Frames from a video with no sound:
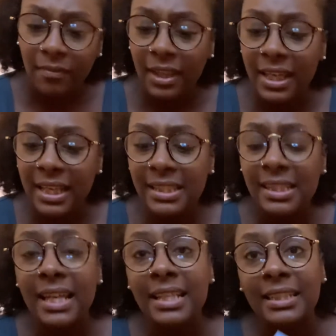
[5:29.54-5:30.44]
it
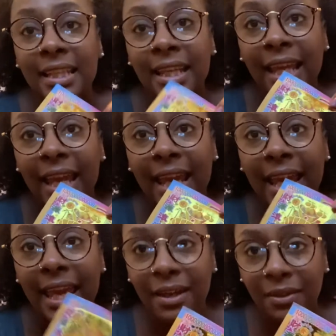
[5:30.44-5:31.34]
says
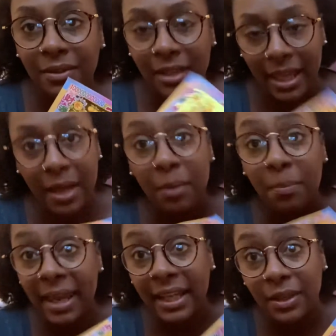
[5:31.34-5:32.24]
hell
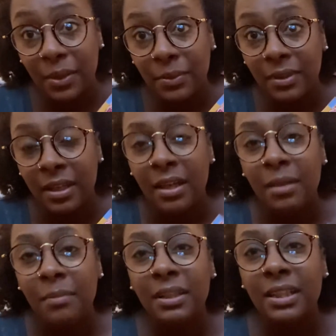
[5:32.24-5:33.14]
banknote,
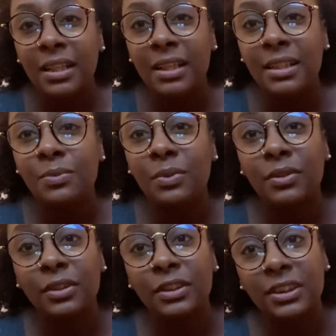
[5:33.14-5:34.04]
because when
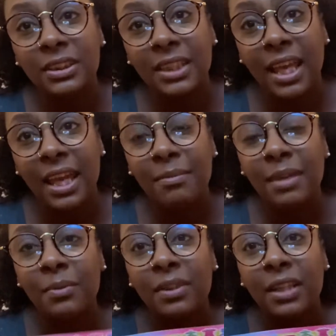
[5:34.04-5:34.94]
Christians came,
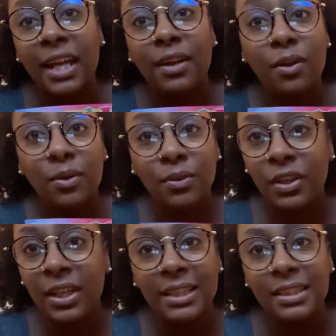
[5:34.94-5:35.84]
they were like, oh,
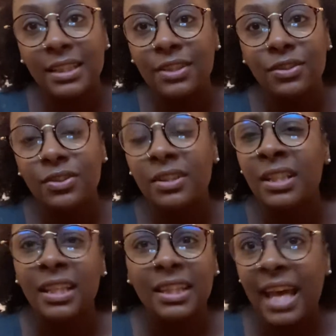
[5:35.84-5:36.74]
your ancestors,
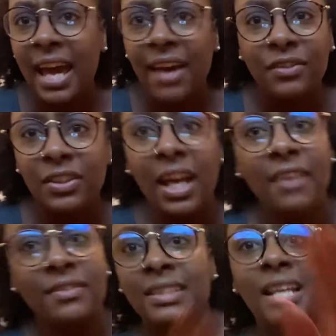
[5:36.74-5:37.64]
the
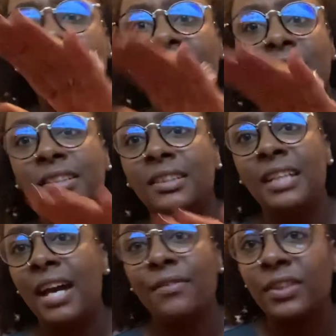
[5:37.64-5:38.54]
afterlife is not good.
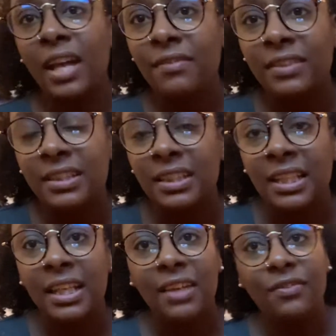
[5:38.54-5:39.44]
Afterlife is,
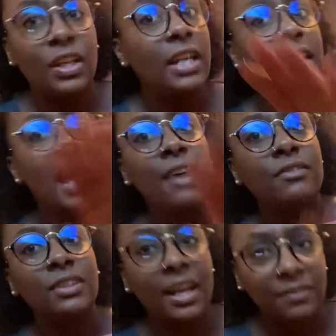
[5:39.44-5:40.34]
if they're in the
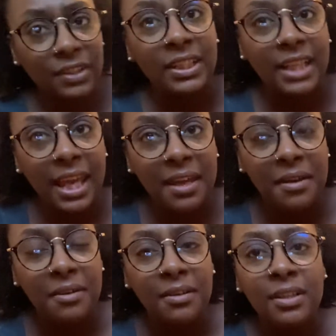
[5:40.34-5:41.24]
afterlife, they're in
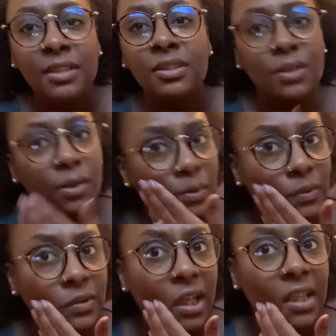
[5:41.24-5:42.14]
hell.
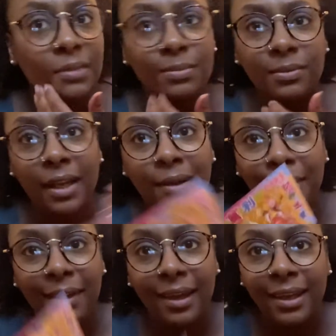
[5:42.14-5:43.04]
So Chinese people were like,
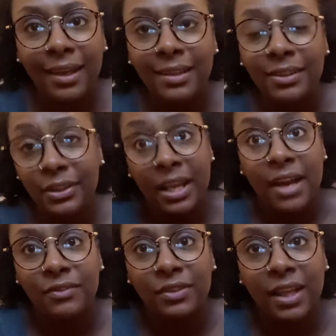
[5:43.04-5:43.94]
okay, and they're in the
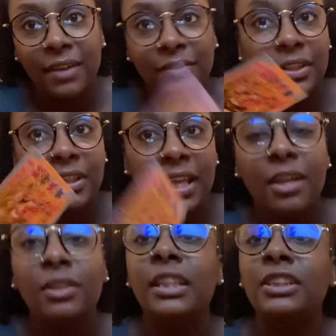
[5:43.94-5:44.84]
afterlife, they're in
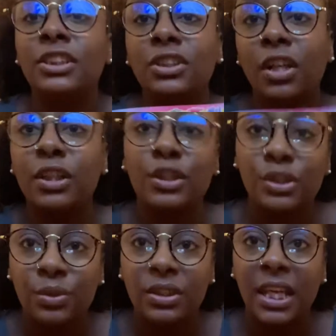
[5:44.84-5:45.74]
hell. They just started
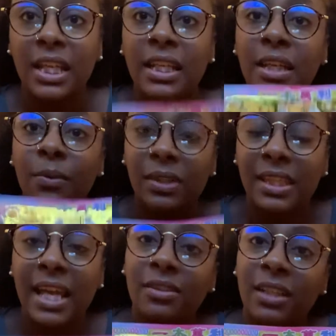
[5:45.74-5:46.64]
associating it with
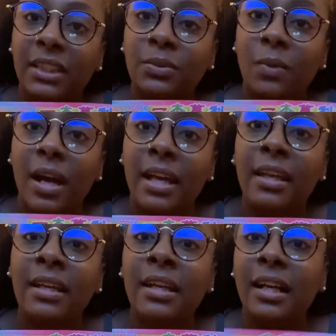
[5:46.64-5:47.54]
that. So that's why
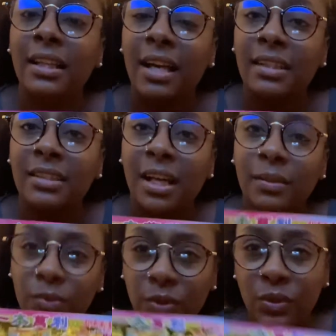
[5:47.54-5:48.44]
a lot of
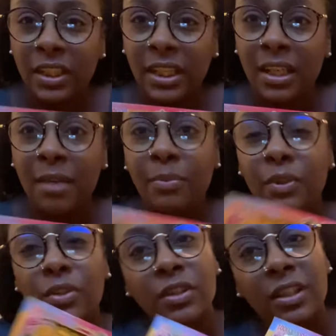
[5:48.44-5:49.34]
times when you look it up or
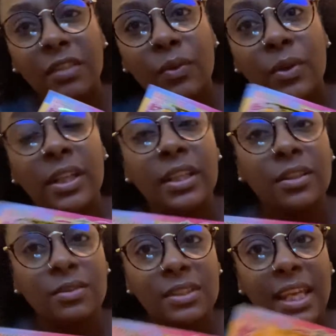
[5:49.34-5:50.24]
you're looking for it,
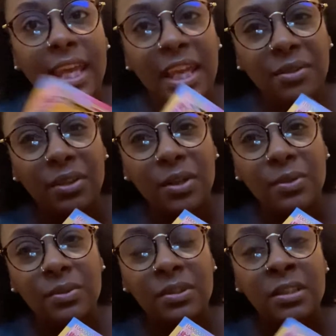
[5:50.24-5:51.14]
it'll say hell
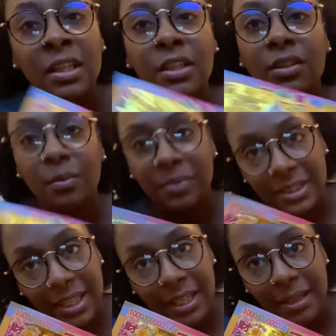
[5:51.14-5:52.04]
notes. Don't be
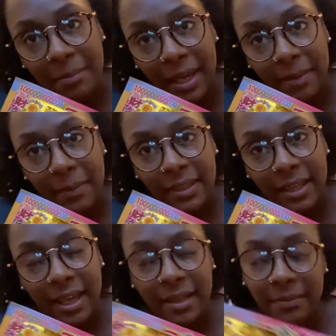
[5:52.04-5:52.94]
taken back by
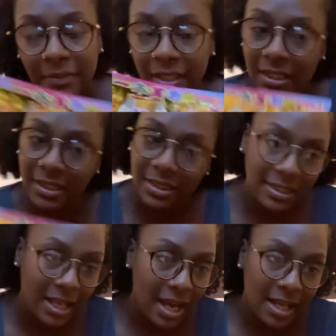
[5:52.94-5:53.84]
that. It's
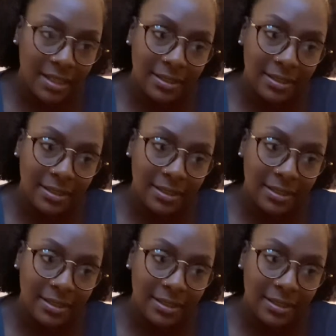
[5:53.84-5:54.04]
not